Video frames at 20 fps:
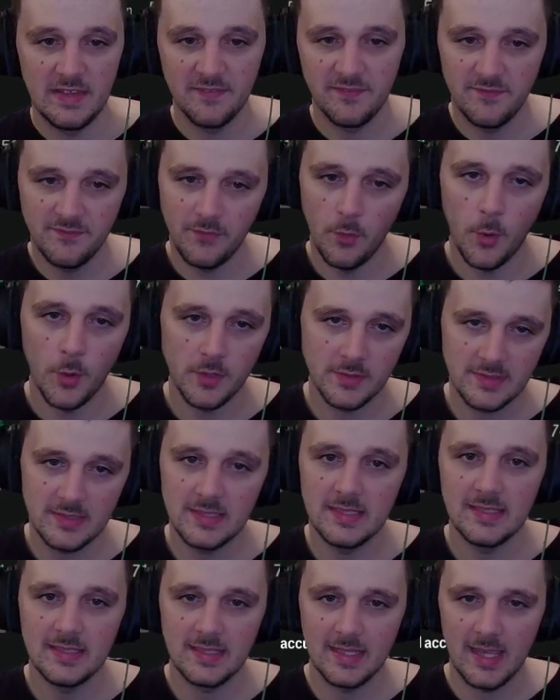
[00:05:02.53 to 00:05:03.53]

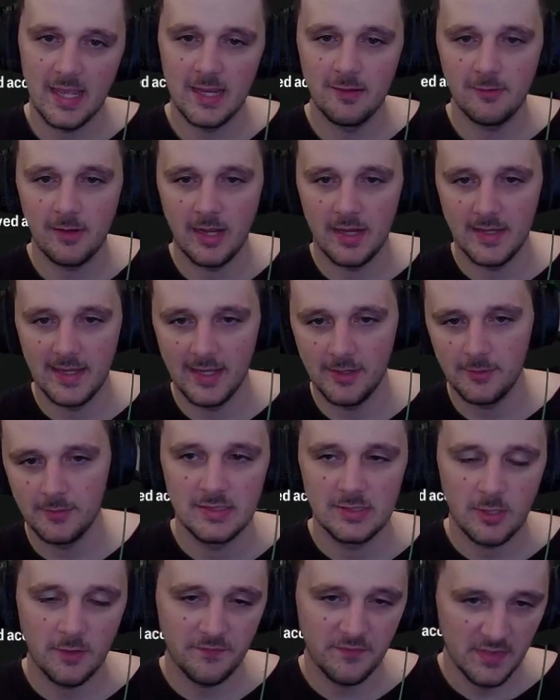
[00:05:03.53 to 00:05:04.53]
14k right now.
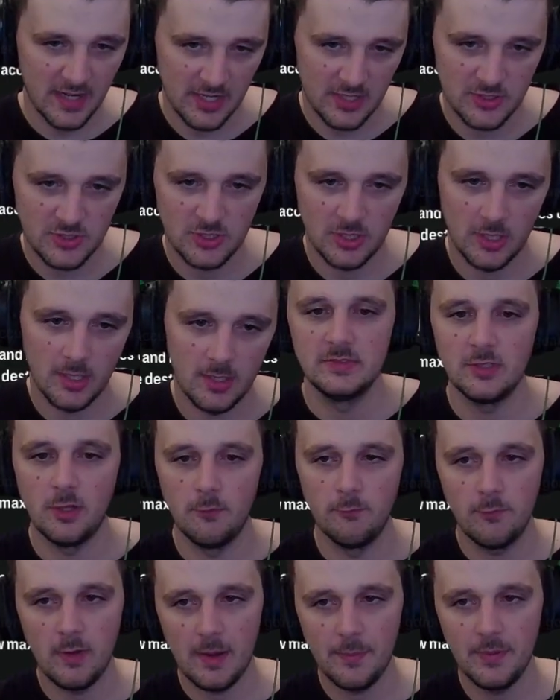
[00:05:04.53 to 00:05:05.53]
He's got finesse shot, he's
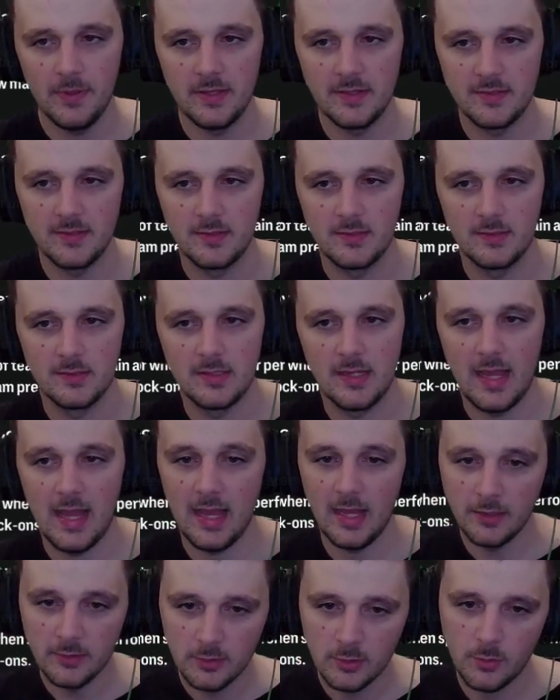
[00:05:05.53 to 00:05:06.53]
got rapid
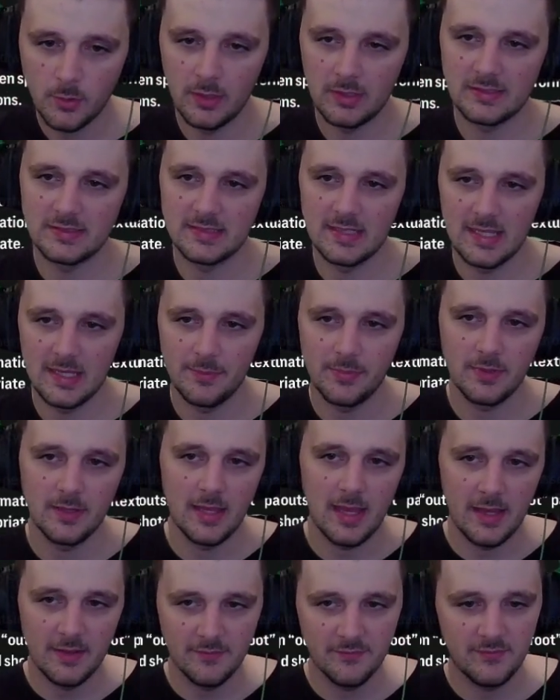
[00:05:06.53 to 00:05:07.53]
and quick step
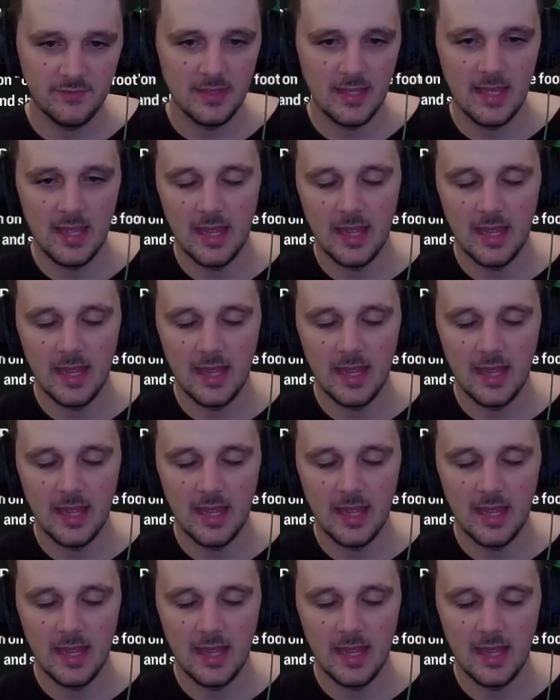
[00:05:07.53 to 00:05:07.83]
and flair